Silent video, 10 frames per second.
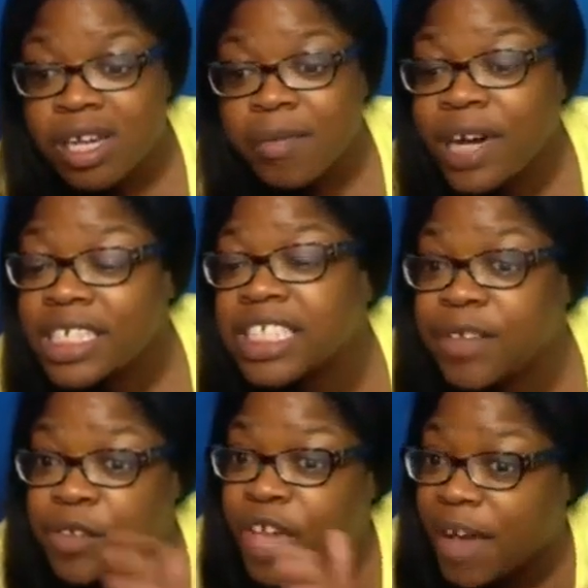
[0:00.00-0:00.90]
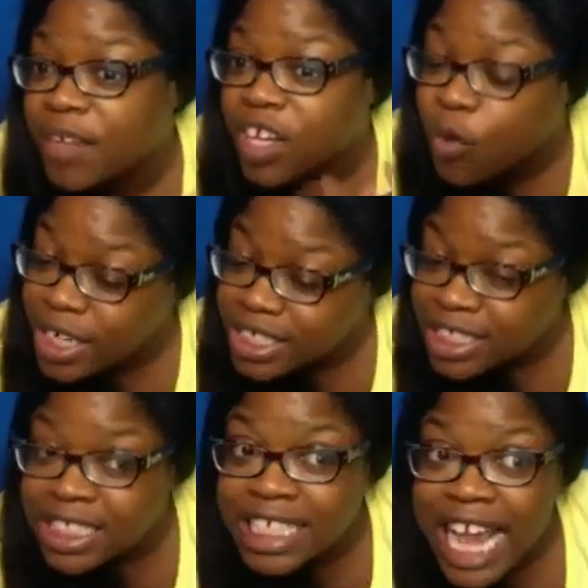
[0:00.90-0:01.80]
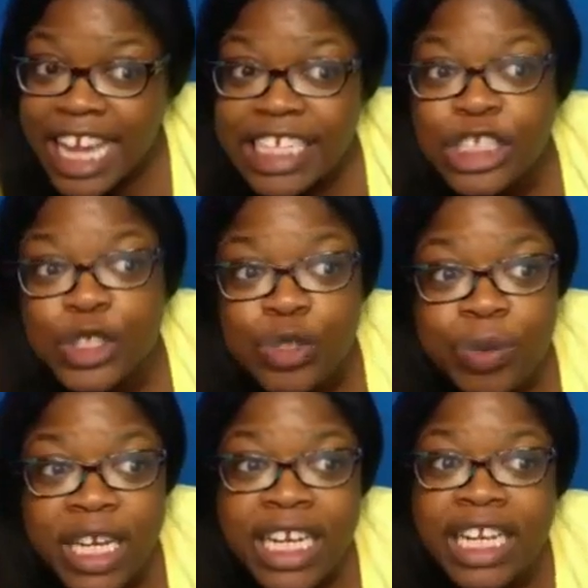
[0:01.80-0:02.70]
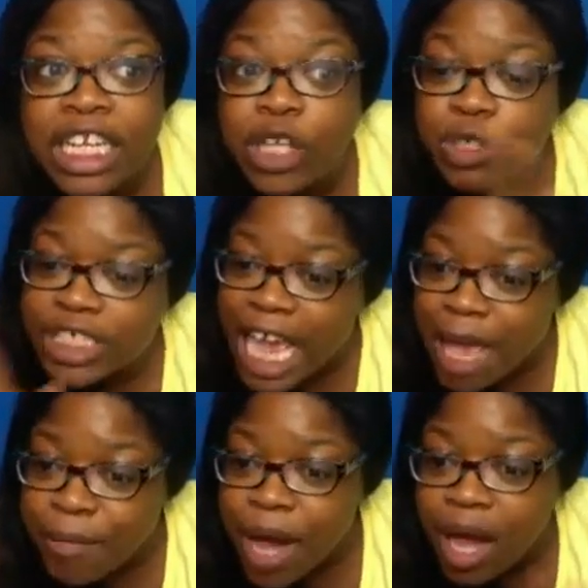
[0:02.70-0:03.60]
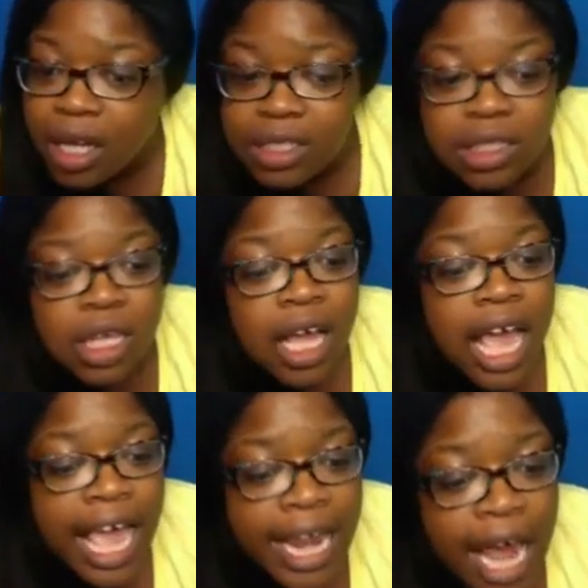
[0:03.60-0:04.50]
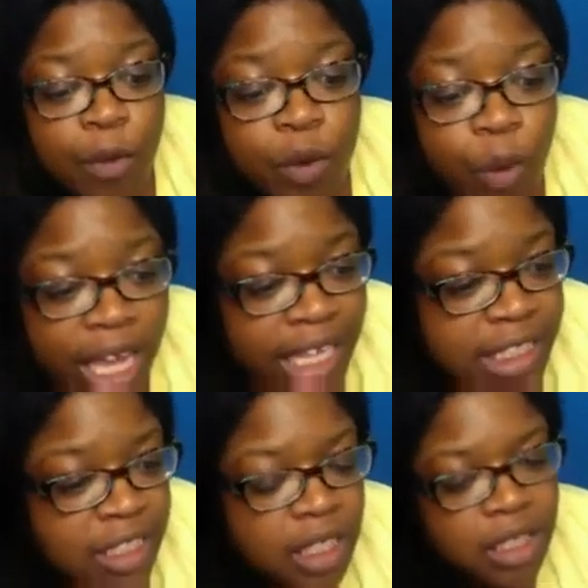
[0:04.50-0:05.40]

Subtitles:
But if you have any questions tonight, do put it in the little chat box and I will wait